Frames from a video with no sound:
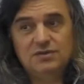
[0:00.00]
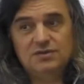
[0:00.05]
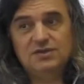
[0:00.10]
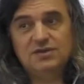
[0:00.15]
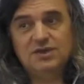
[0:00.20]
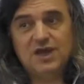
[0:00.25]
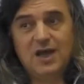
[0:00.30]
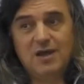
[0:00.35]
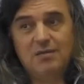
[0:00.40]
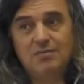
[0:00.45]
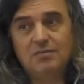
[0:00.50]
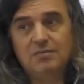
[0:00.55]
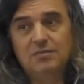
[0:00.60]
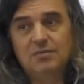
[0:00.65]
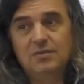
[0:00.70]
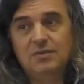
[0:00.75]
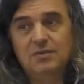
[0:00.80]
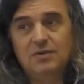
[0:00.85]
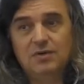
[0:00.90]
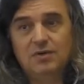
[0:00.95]

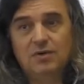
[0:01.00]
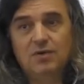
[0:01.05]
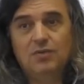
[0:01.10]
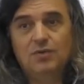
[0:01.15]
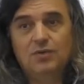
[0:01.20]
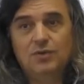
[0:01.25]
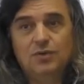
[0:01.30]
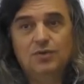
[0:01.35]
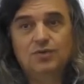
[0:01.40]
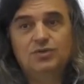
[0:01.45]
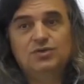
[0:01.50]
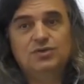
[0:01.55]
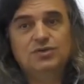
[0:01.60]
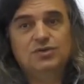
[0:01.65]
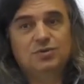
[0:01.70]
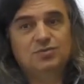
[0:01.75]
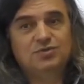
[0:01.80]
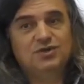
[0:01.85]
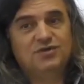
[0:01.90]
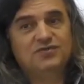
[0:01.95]
some of those
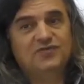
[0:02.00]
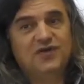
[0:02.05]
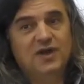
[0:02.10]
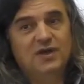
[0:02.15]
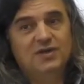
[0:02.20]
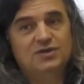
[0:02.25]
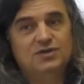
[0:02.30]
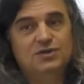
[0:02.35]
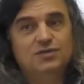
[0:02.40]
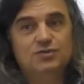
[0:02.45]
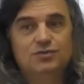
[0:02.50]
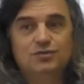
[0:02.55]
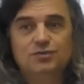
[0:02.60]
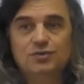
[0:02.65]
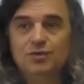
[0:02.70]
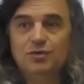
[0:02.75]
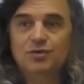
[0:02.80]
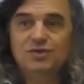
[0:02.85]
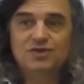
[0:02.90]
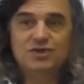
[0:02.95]
object files to
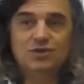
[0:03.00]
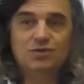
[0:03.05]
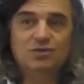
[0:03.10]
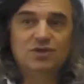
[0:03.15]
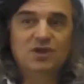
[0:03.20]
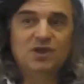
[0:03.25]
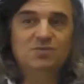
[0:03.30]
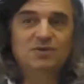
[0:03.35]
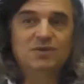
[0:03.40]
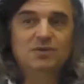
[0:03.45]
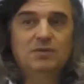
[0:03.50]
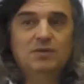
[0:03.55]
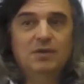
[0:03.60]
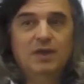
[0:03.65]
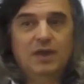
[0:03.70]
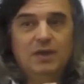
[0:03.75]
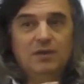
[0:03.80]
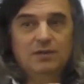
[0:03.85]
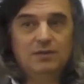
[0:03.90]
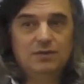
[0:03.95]
your executable
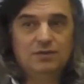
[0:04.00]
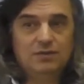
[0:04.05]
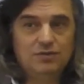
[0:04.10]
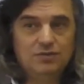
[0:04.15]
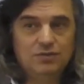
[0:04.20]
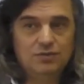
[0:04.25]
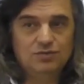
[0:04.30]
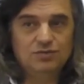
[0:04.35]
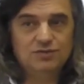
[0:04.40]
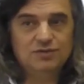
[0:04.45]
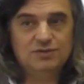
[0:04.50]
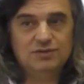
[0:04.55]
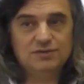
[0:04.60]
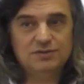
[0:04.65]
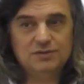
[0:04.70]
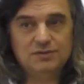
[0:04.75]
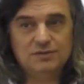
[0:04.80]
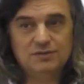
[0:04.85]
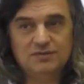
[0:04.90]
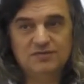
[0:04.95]
and
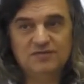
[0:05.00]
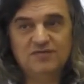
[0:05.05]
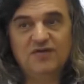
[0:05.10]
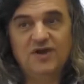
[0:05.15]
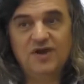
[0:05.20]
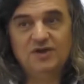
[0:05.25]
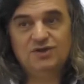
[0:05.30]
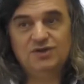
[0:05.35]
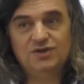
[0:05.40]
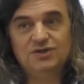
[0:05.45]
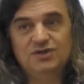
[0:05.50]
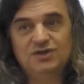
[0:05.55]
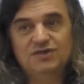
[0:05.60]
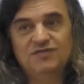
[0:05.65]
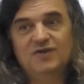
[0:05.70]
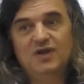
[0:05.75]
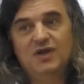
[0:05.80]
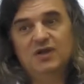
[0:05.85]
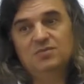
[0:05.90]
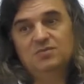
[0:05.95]
use functions
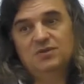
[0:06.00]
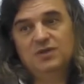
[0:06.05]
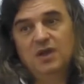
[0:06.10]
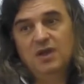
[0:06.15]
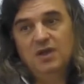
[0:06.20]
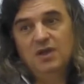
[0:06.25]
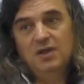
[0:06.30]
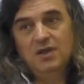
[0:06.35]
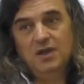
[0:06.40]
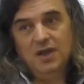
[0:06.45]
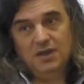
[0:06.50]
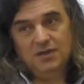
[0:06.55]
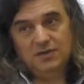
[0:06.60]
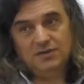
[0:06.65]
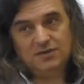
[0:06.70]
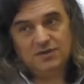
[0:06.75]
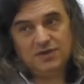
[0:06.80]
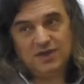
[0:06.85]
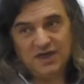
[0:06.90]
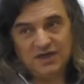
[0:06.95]
developed
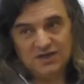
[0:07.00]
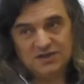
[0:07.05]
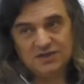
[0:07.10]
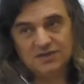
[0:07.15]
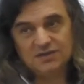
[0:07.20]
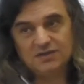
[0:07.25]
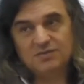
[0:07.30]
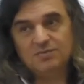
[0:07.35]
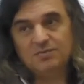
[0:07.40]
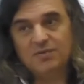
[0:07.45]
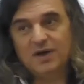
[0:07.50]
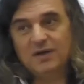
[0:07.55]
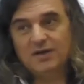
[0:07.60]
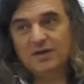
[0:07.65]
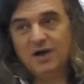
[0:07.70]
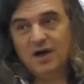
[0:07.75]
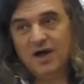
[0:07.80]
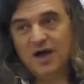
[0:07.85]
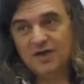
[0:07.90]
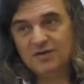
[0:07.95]
and tested by
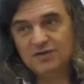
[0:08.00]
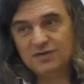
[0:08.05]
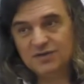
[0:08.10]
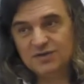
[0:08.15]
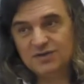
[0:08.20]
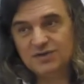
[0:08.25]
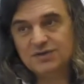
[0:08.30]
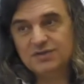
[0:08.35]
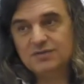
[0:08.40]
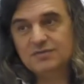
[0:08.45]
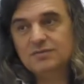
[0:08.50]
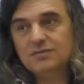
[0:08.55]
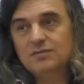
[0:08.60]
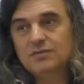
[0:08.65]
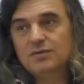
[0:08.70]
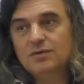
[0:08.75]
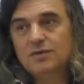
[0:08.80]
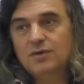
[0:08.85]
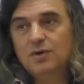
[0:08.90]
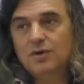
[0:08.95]
others
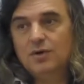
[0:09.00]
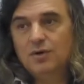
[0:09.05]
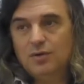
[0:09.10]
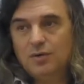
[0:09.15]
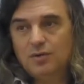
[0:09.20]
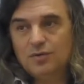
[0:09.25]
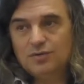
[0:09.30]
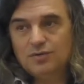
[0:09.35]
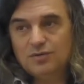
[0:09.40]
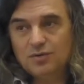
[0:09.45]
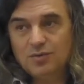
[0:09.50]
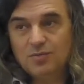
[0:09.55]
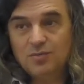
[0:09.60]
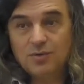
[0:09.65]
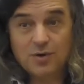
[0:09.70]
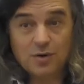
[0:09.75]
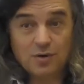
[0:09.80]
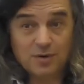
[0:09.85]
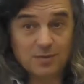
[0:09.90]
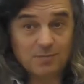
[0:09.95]
on your
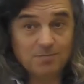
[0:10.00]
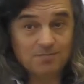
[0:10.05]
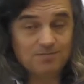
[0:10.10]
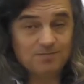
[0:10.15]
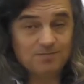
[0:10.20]
program.